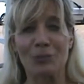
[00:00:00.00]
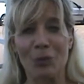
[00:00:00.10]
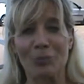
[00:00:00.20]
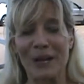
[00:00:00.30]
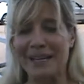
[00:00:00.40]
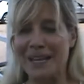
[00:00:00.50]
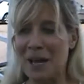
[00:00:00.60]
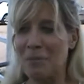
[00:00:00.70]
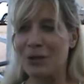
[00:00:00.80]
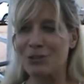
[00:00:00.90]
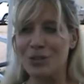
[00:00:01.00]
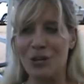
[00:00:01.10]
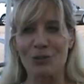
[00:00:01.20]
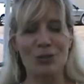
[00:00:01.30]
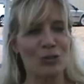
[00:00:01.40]
your own brain because
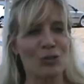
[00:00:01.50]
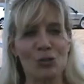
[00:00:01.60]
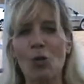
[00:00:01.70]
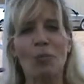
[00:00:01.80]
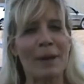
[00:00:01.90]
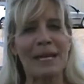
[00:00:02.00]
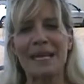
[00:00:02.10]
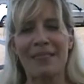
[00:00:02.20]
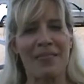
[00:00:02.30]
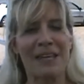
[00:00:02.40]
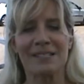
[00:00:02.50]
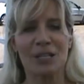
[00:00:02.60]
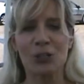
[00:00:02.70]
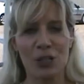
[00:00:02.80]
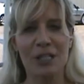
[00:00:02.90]
there's so many things
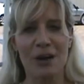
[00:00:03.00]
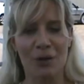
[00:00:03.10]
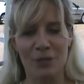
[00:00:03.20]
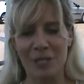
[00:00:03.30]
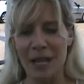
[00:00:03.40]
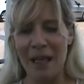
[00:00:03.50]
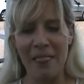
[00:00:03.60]
that she knows